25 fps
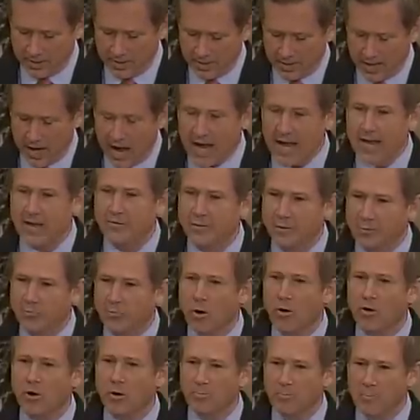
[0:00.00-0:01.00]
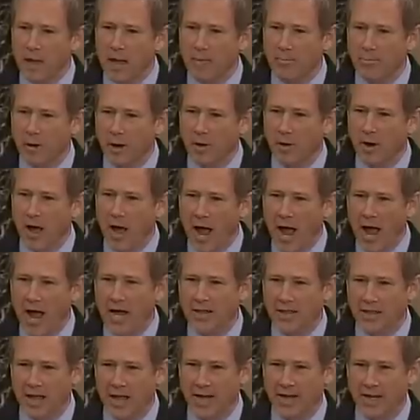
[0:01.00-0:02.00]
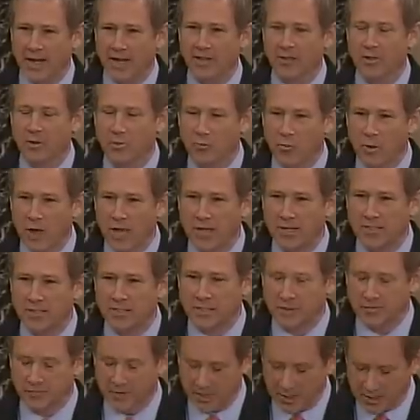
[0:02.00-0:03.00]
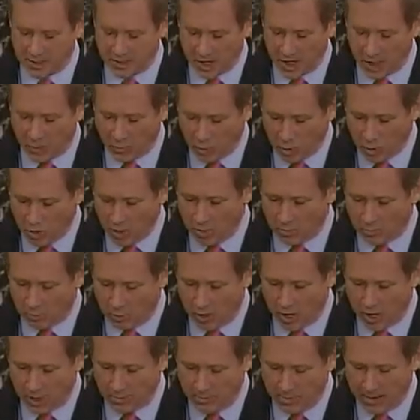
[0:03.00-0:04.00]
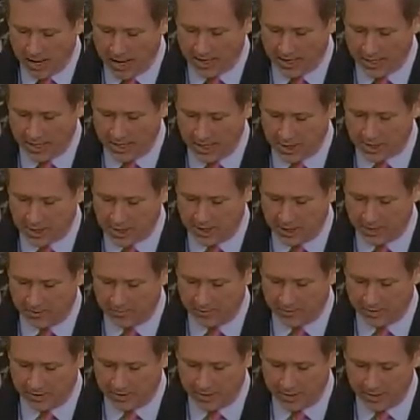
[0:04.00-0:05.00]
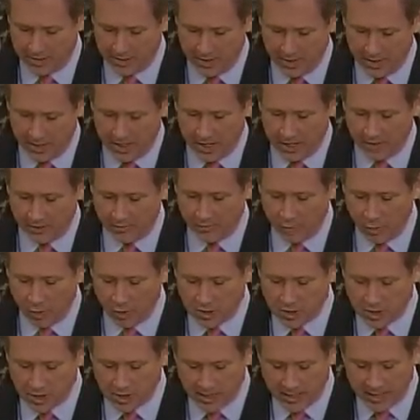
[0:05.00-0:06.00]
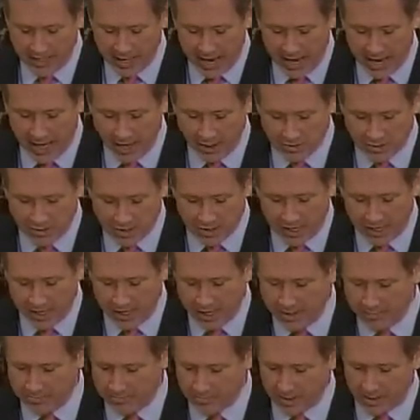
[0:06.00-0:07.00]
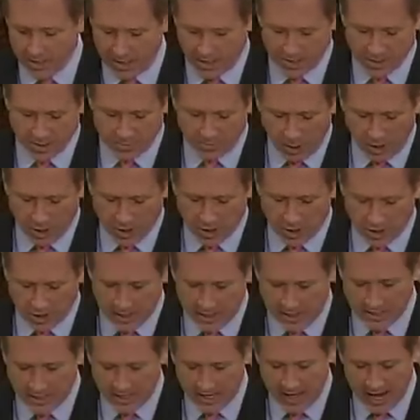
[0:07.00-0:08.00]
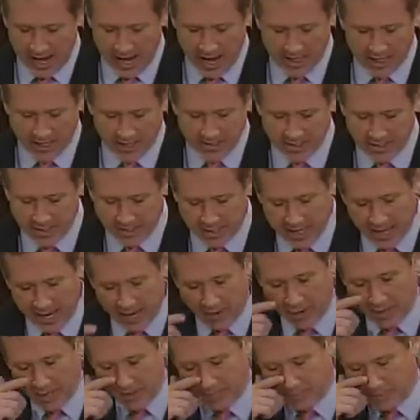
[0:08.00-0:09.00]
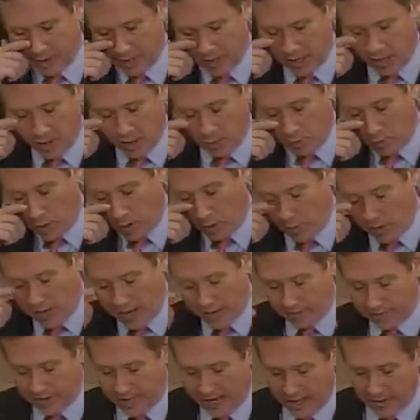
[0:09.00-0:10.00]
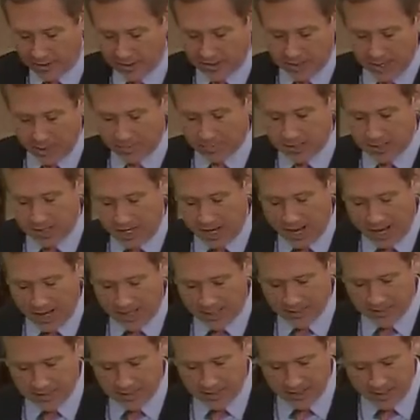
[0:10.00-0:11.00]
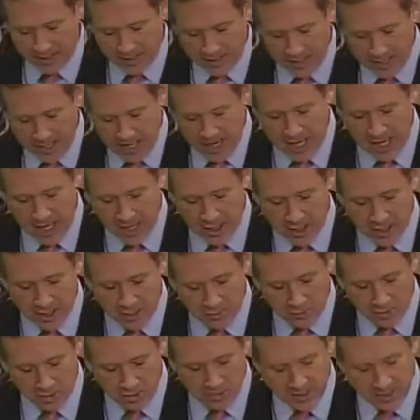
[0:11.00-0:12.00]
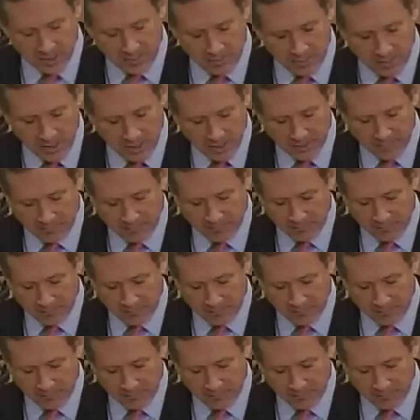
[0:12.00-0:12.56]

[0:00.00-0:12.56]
I even wrote a memo highlighting the waste of this rural broadband initiative. Unfortunately, now seeing, especially in Gallatin County, where we have now subsidized each recipient